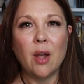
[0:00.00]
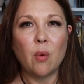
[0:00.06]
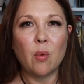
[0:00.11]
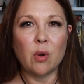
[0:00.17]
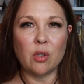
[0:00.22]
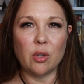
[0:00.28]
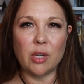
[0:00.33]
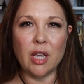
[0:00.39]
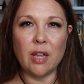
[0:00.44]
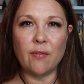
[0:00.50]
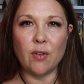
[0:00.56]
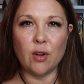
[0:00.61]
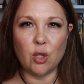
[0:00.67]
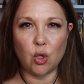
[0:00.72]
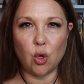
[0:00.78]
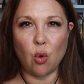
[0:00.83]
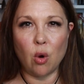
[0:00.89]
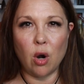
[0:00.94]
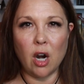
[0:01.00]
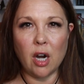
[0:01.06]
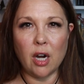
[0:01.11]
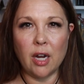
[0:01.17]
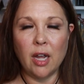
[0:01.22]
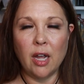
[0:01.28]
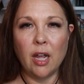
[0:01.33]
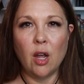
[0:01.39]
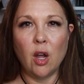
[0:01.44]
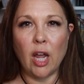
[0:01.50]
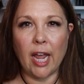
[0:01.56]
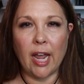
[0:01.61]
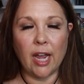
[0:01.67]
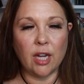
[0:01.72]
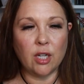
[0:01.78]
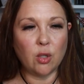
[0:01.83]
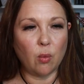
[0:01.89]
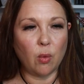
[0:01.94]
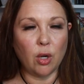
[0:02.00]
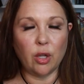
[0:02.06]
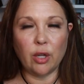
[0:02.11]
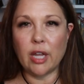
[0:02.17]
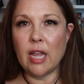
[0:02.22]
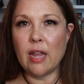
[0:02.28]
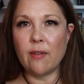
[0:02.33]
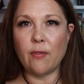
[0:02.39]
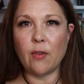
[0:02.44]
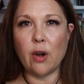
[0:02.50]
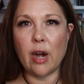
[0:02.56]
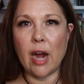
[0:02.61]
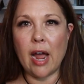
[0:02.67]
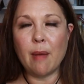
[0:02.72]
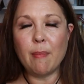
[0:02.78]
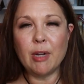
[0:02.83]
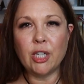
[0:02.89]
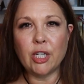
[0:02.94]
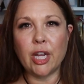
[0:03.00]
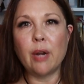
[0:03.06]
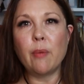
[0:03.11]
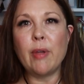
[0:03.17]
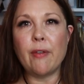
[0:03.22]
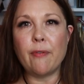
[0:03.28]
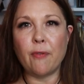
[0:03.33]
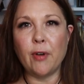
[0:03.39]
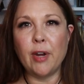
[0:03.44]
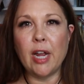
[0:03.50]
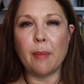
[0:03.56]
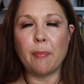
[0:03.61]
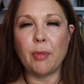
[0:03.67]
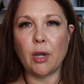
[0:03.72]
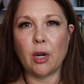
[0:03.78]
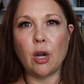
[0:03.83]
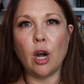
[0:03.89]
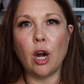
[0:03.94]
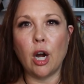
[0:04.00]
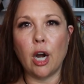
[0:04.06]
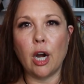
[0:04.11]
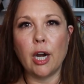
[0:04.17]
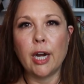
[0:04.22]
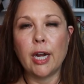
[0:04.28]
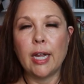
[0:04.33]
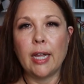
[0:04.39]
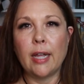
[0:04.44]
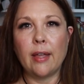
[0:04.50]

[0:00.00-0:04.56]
We're looking for torque, and we're looking for how much can we free up the car,